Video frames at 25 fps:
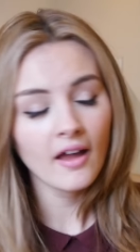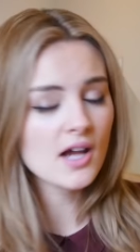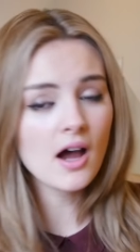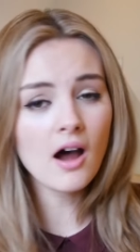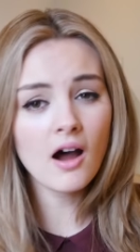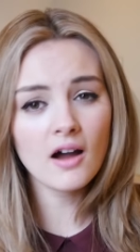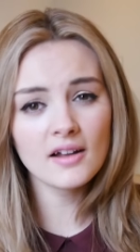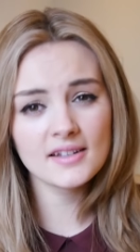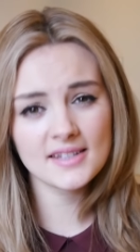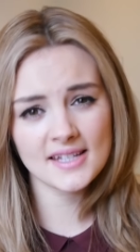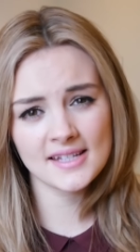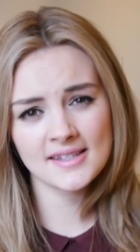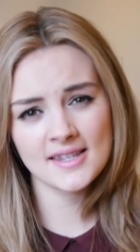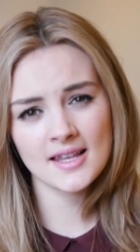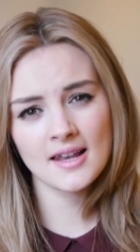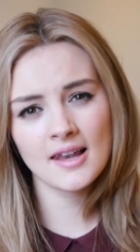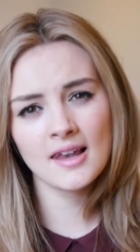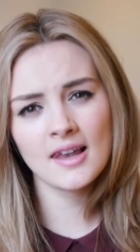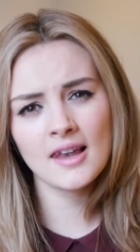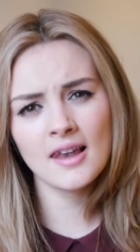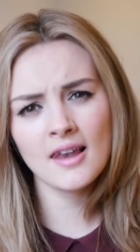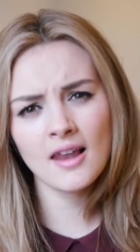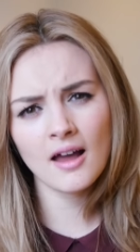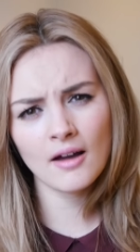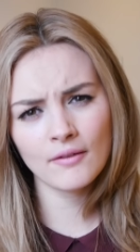Tarte is
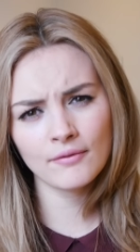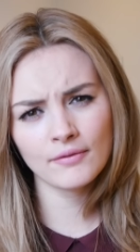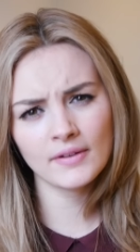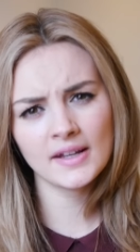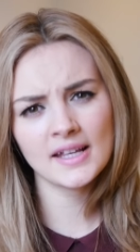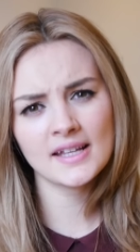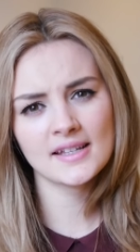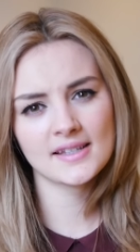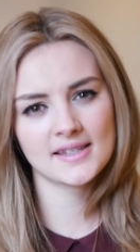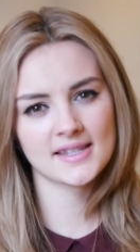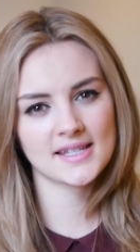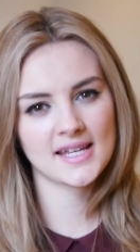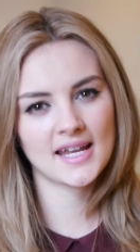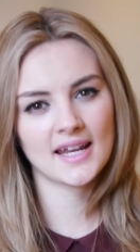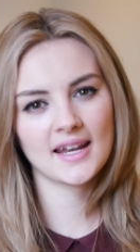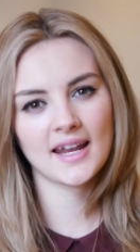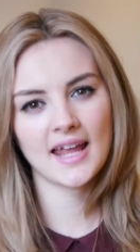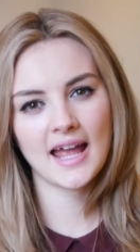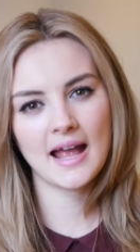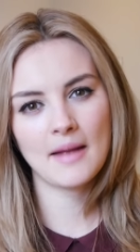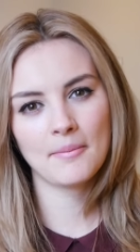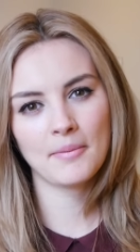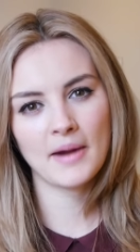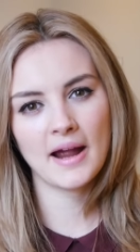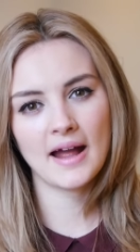a lovely
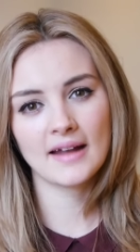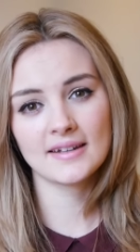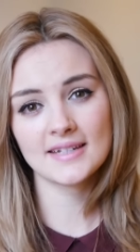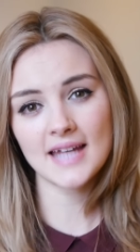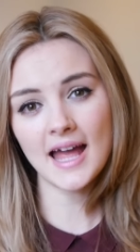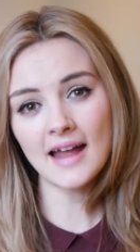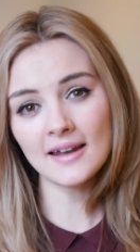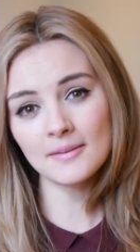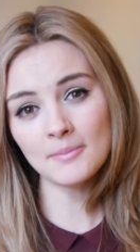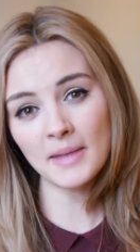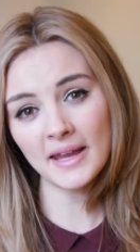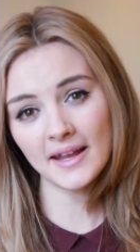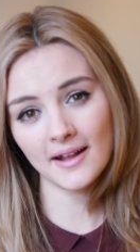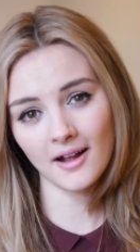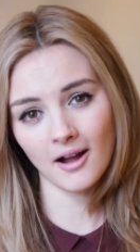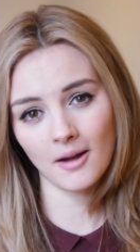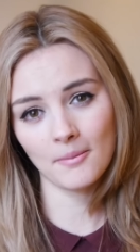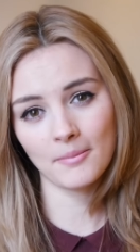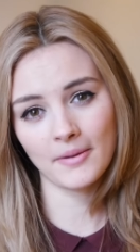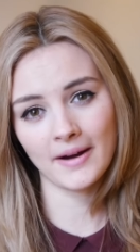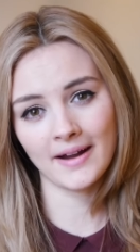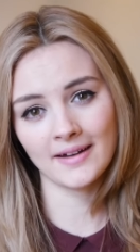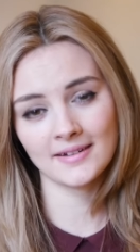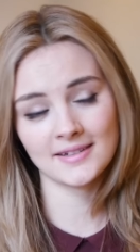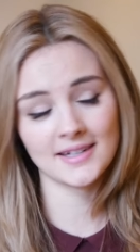skincare brand and
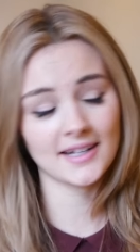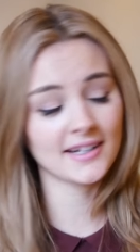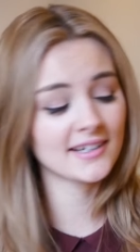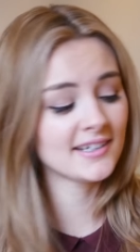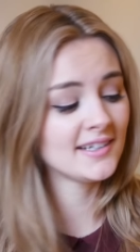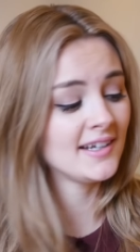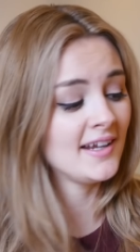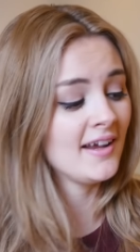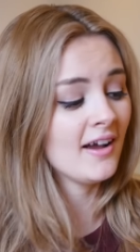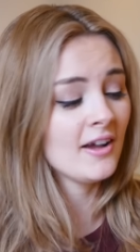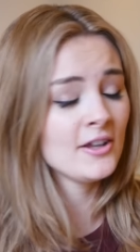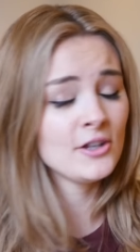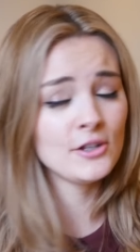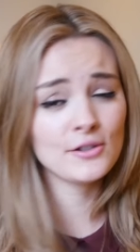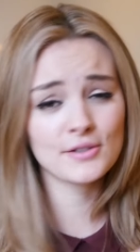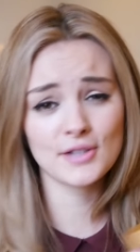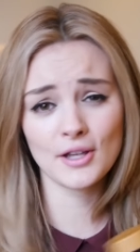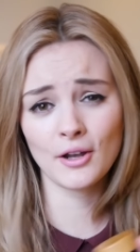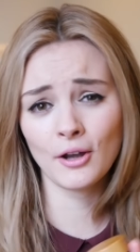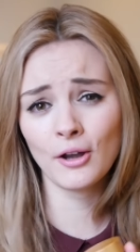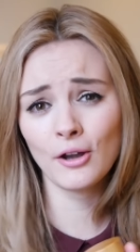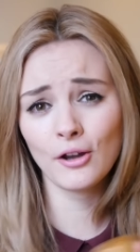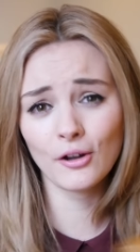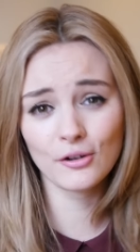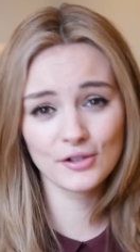makeup brand actually. I use
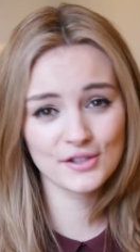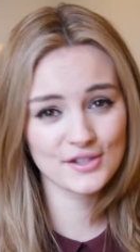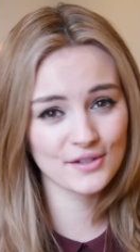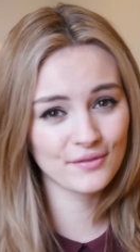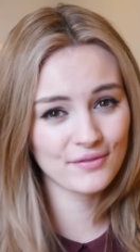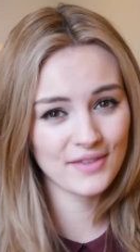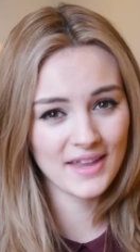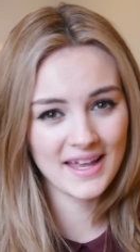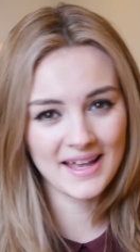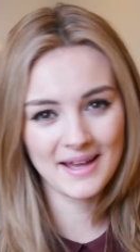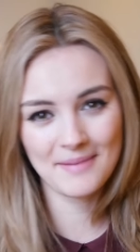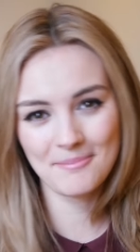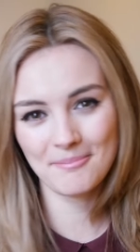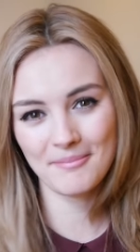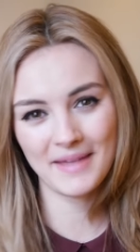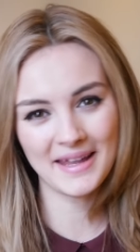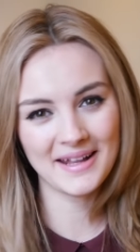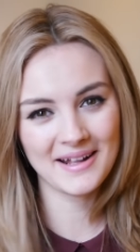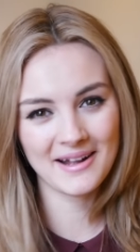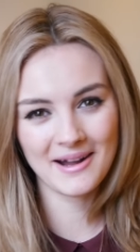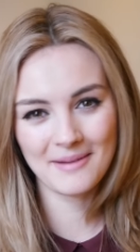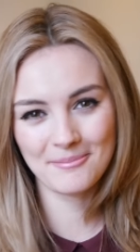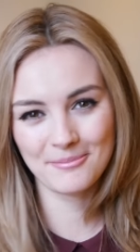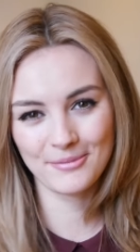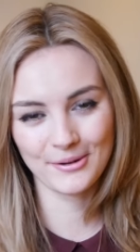a lot of their
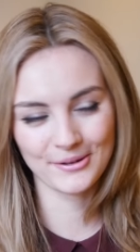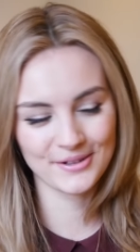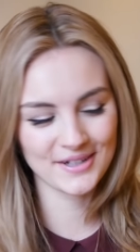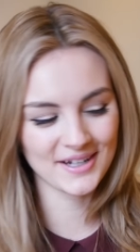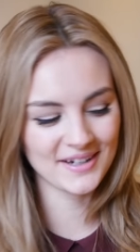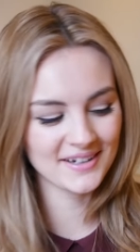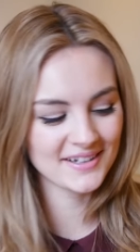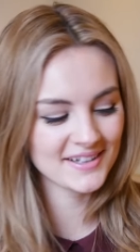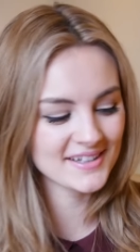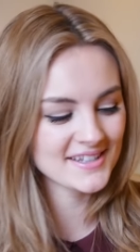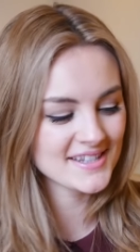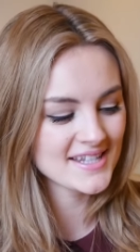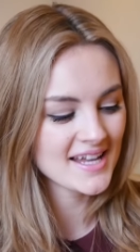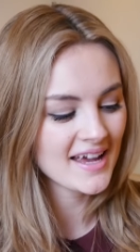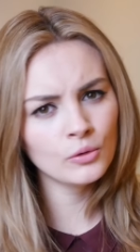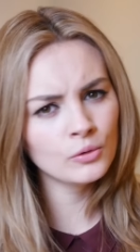makeup products.